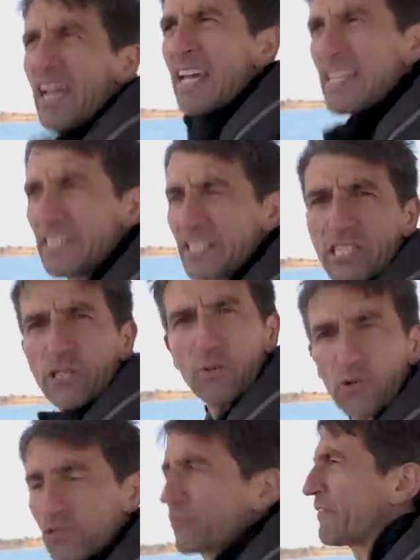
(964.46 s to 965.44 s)
easing
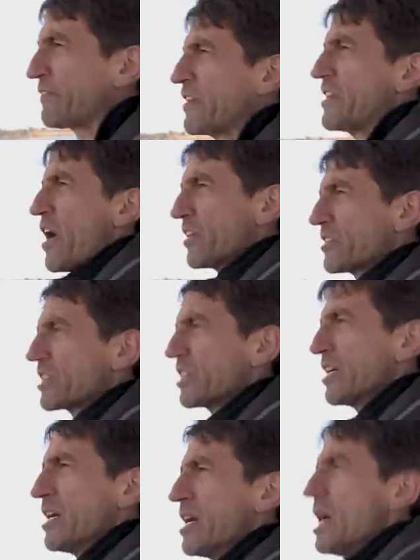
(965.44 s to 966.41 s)
towards fifty knots.
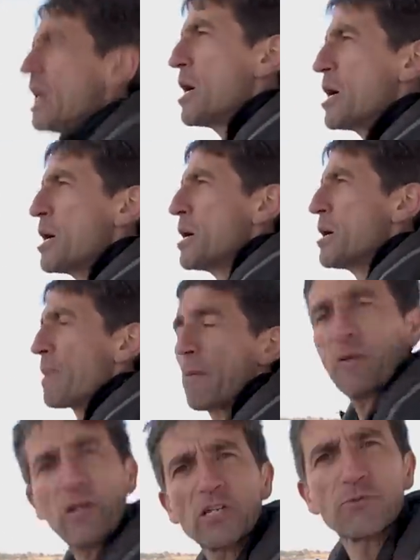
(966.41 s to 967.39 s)
But
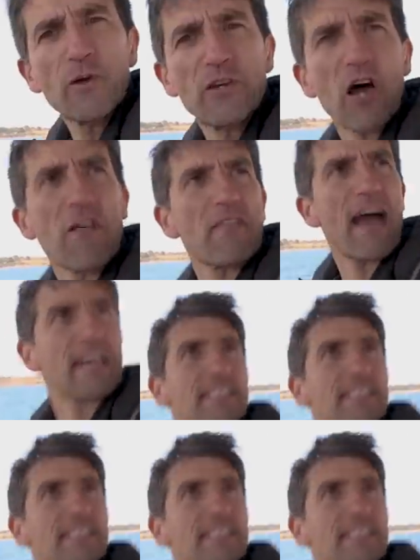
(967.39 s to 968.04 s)
because we've got that